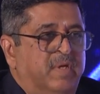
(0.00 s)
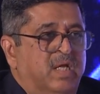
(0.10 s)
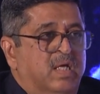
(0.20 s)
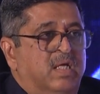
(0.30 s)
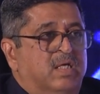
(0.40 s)

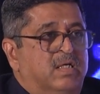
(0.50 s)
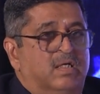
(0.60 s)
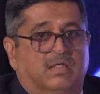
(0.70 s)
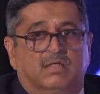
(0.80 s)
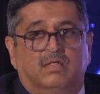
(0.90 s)

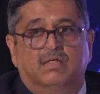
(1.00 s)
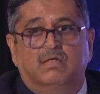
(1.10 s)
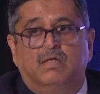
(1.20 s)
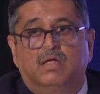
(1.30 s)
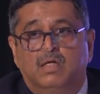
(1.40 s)

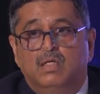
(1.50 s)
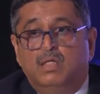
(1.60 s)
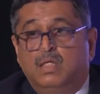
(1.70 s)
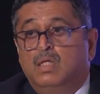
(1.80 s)
(silence)